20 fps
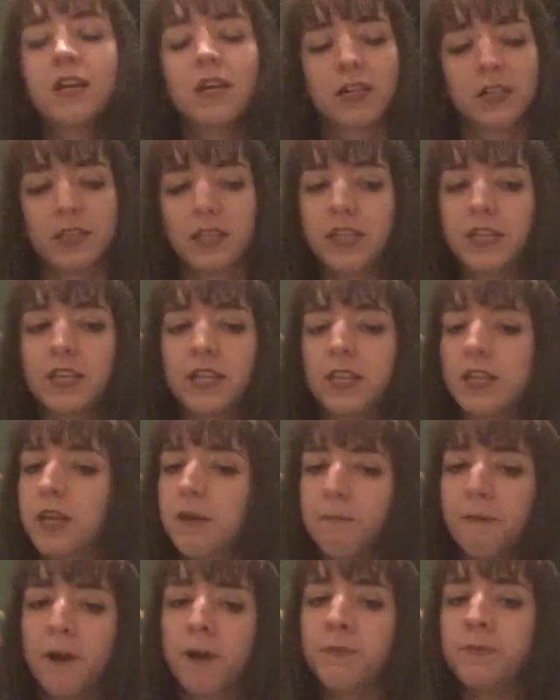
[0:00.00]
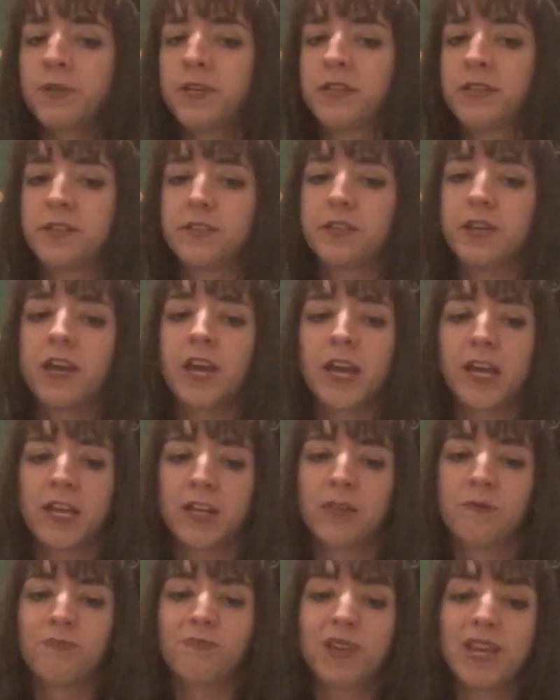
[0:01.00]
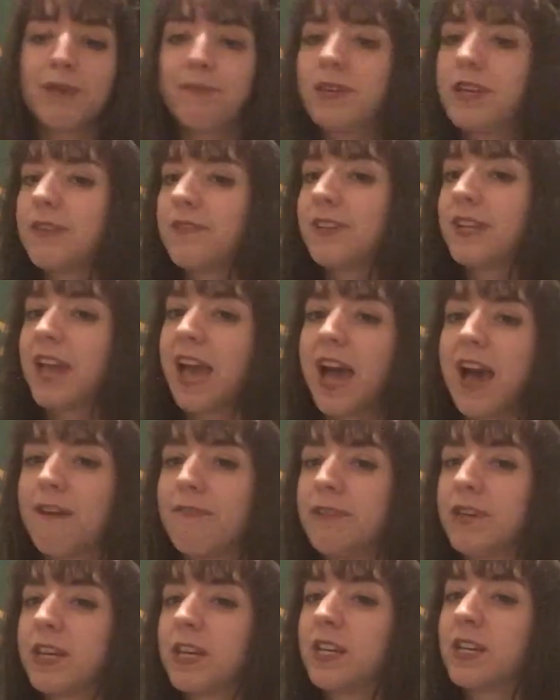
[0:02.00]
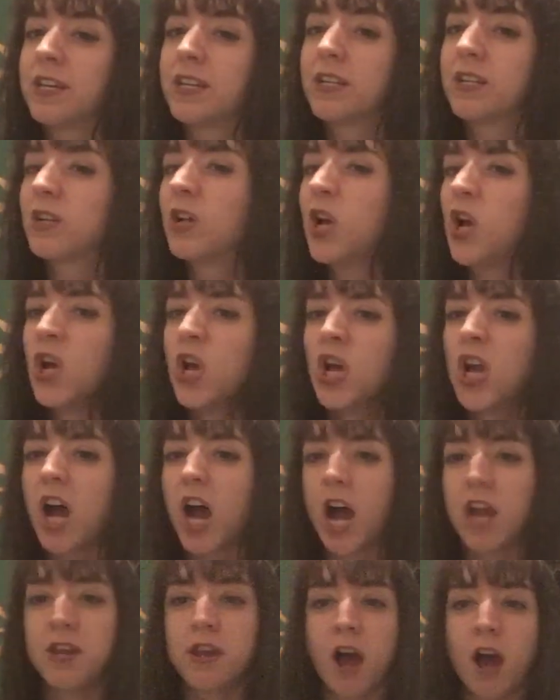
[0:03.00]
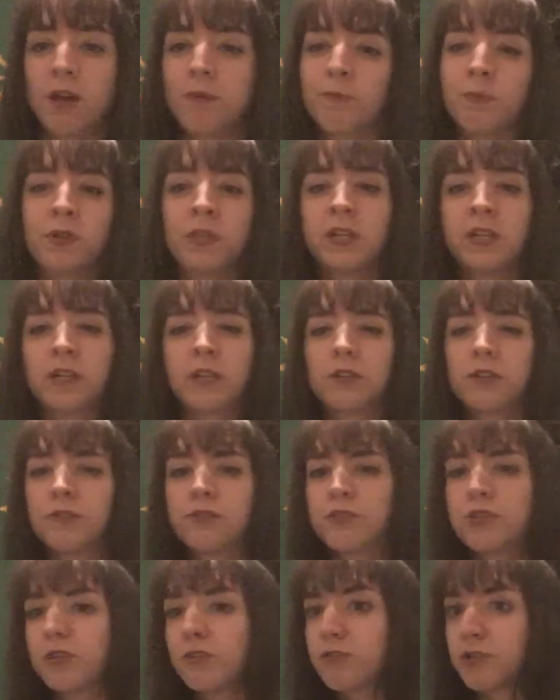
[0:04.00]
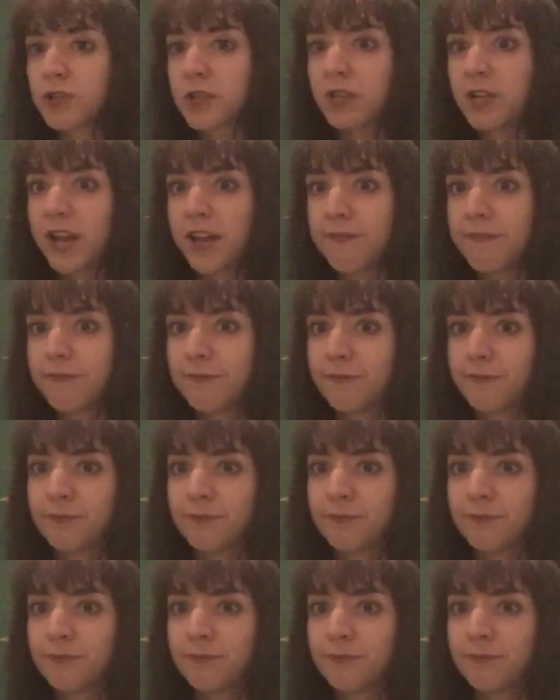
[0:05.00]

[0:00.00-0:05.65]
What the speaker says: cleaning the apartment, and maybe even having a non-political social life.